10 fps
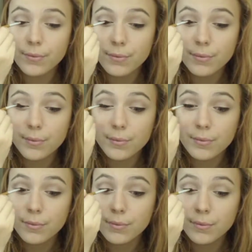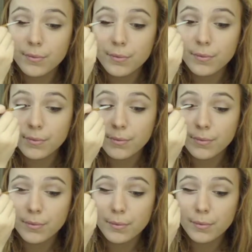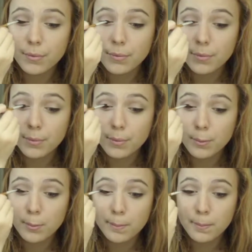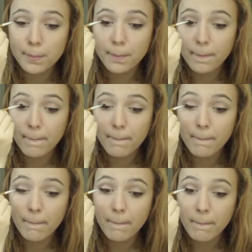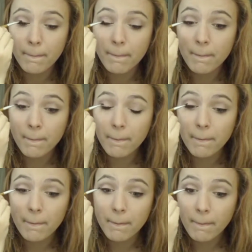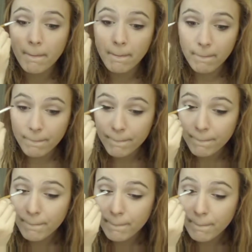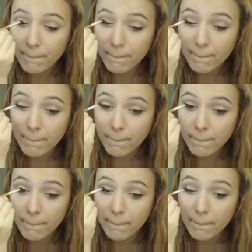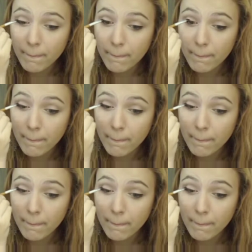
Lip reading: Nothing is said.